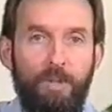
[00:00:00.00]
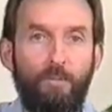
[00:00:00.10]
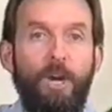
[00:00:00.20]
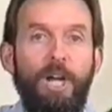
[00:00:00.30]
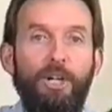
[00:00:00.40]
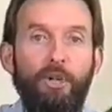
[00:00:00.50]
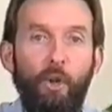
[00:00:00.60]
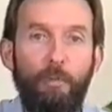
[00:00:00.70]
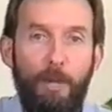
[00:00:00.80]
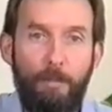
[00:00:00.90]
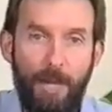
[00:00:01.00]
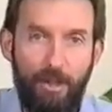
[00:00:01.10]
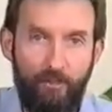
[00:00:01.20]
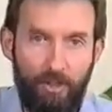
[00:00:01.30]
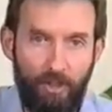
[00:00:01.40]
which is what I call my
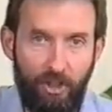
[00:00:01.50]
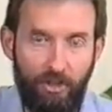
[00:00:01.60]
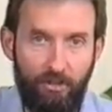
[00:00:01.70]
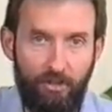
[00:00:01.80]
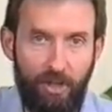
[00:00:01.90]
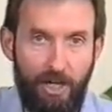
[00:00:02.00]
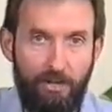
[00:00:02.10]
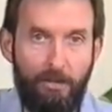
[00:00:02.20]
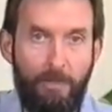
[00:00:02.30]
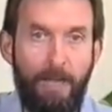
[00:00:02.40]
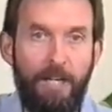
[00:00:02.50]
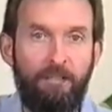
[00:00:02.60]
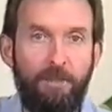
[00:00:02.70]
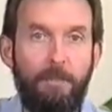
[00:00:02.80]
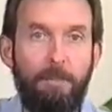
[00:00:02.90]
mouth rinsing exercise,
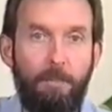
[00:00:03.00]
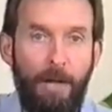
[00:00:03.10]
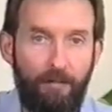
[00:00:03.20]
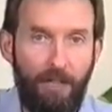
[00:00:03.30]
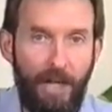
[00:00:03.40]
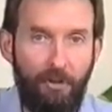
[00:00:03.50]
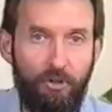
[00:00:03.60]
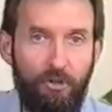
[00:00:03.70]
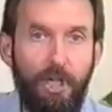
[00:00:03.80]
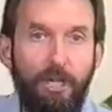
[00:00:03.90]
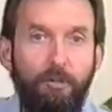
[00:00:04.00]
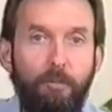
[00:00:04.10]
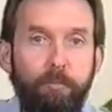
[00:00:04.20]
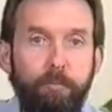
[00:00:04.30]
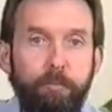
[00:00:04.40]
simply puffing out your cheeks